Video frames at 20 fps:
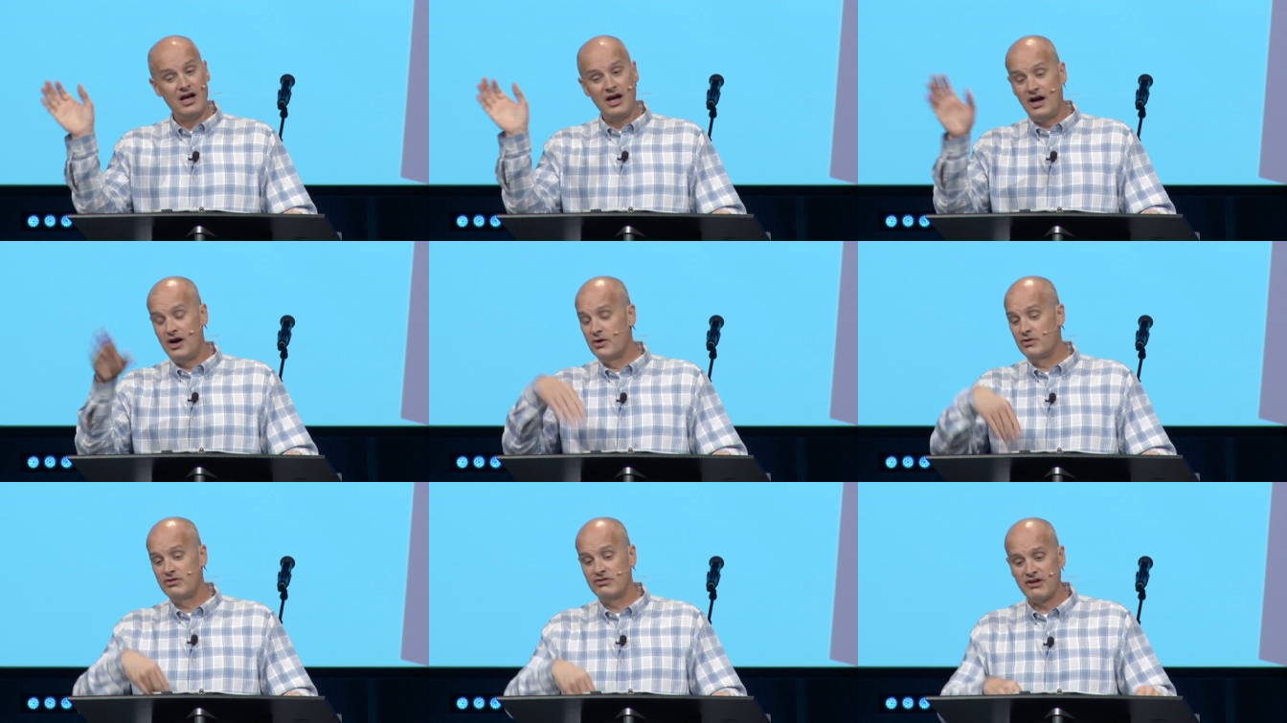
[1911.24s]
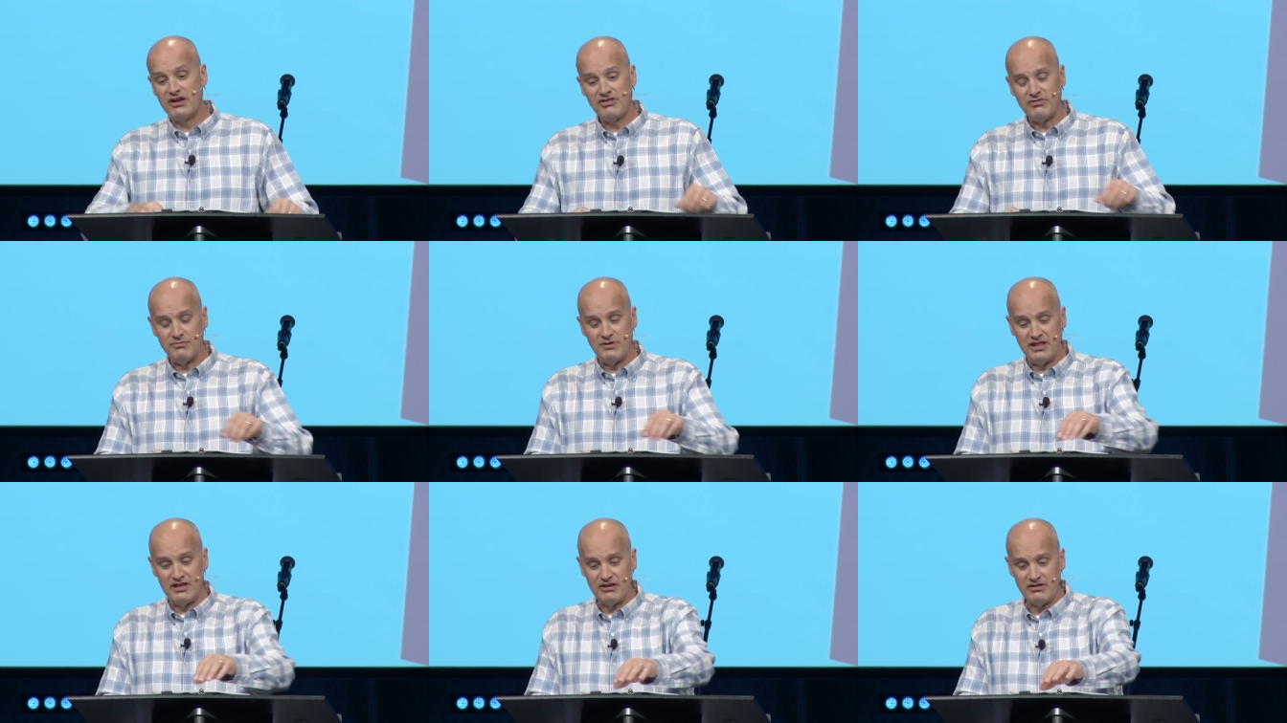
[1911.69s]
Oh,
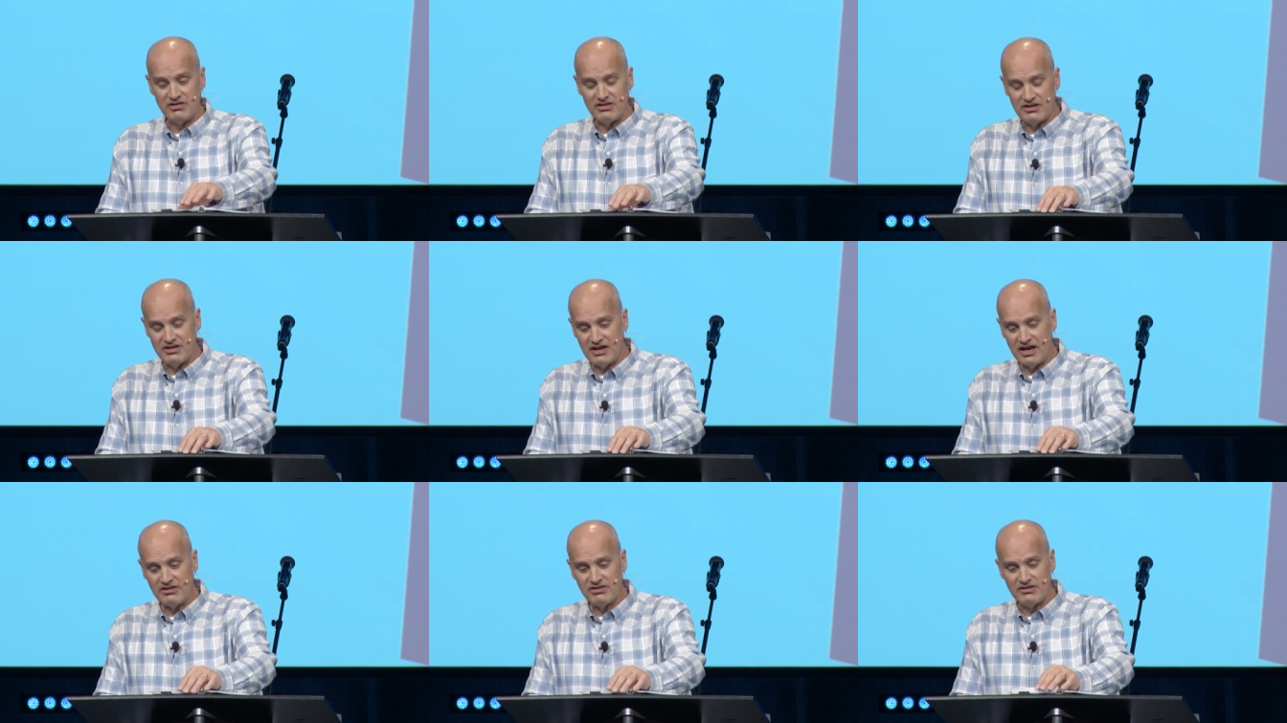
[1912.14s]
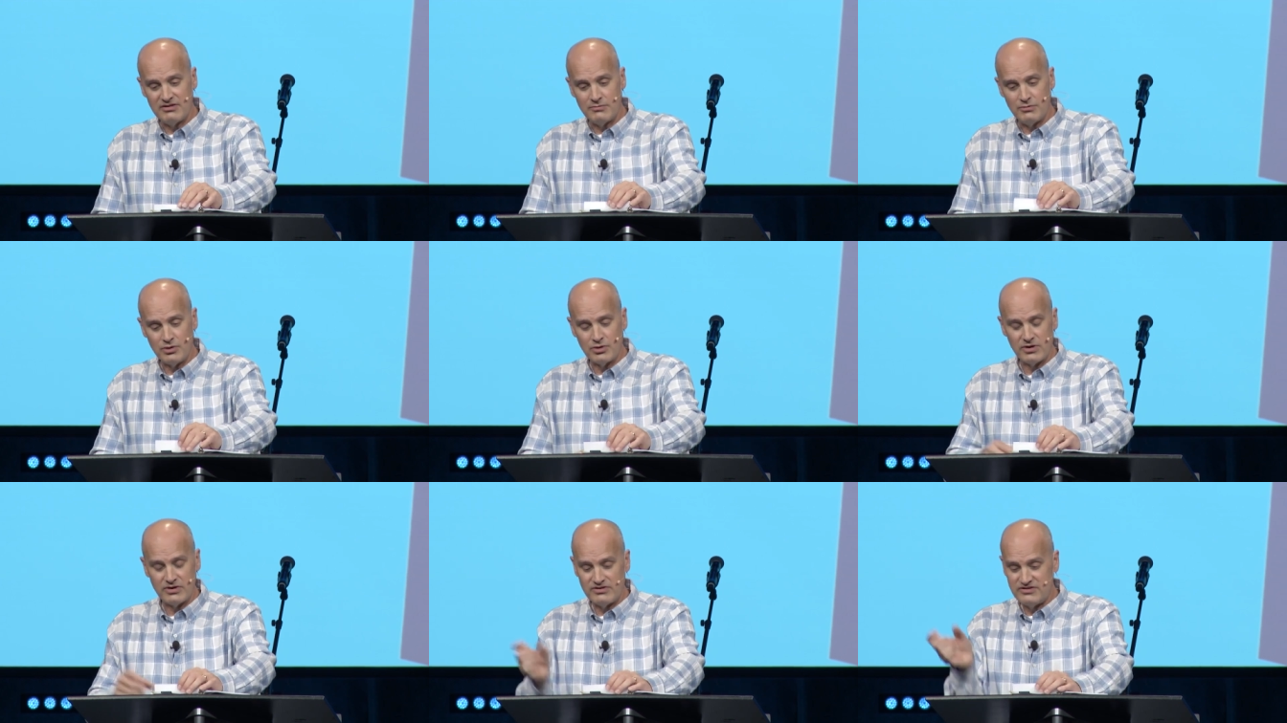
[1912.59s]
trust me, there's a dozen
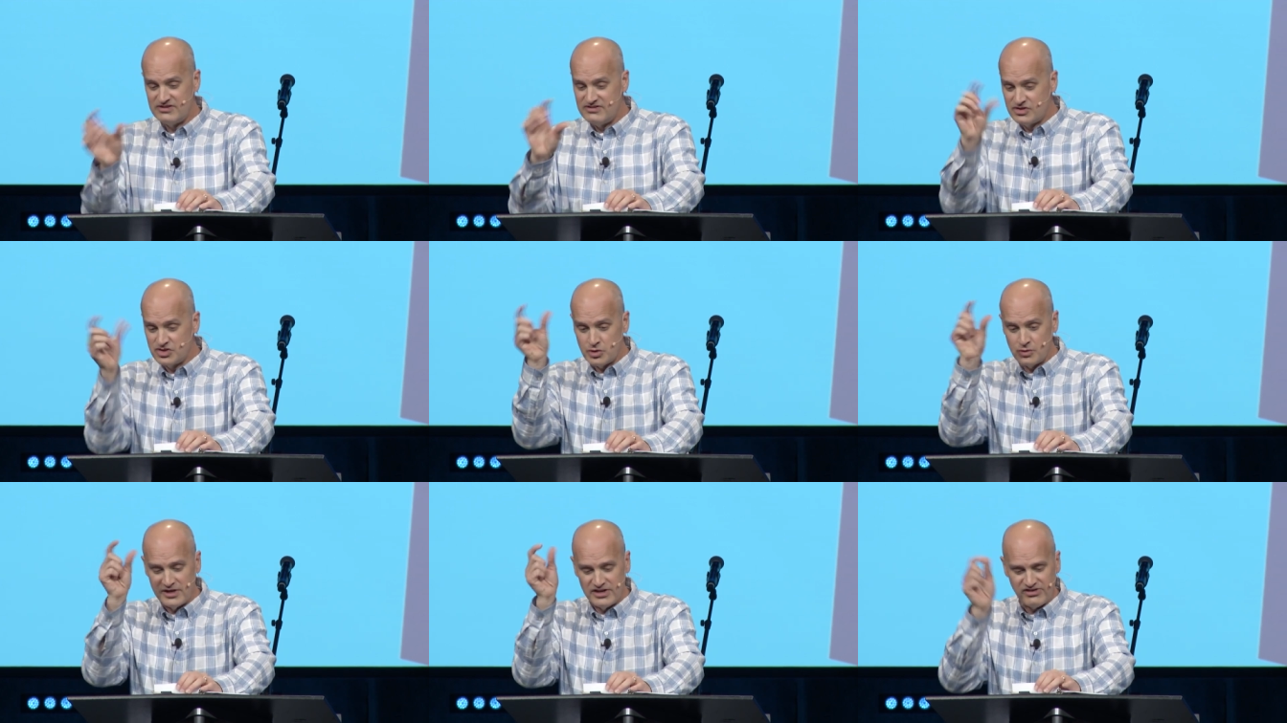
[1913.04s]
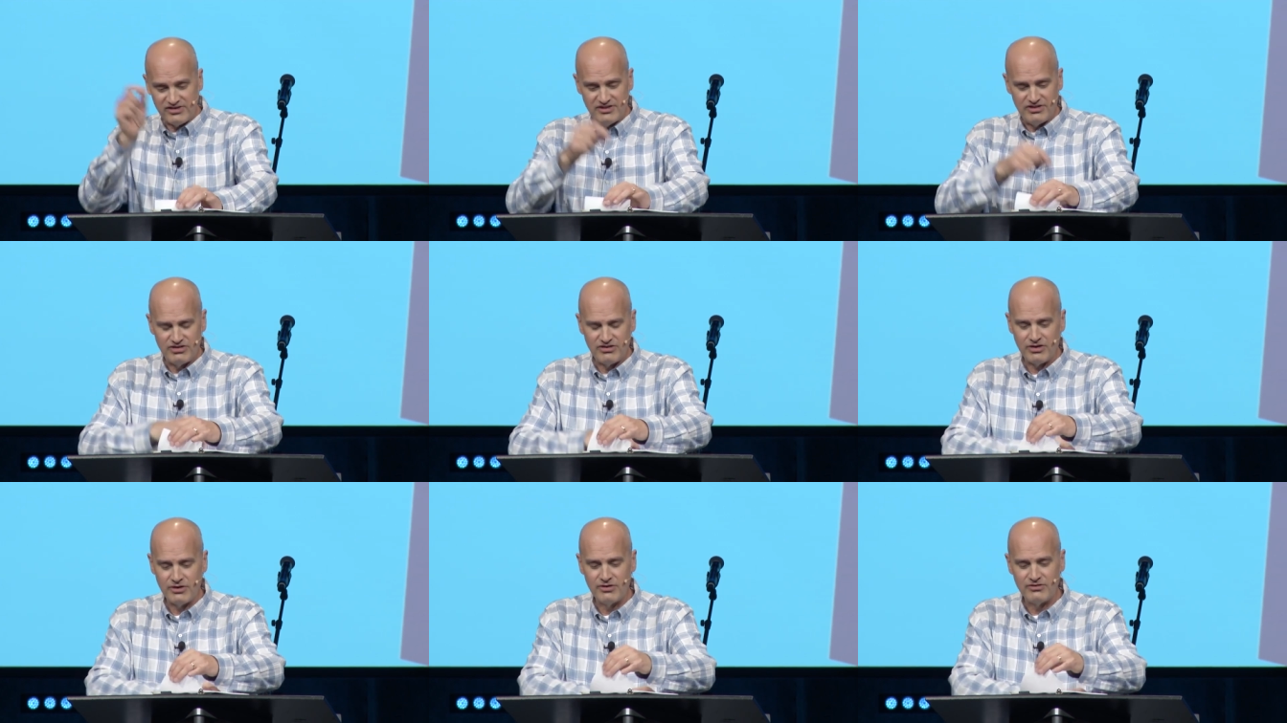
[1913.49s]
more twists
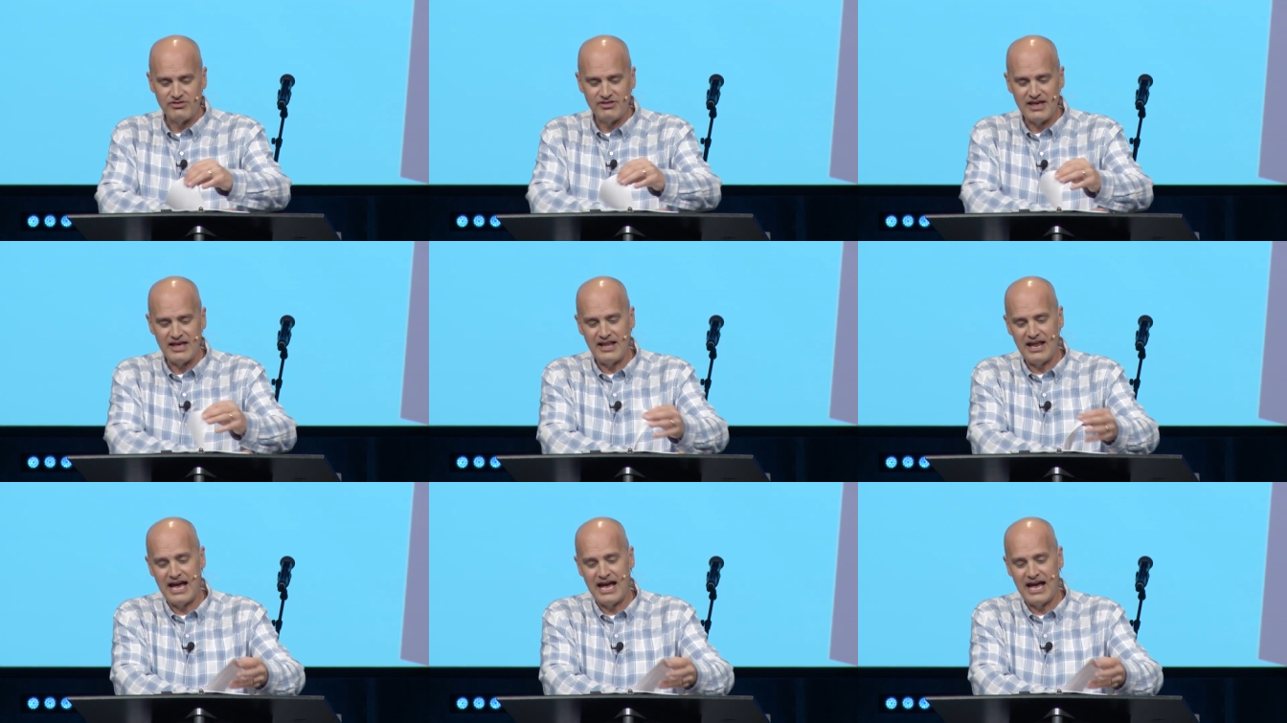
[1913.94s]
and turns that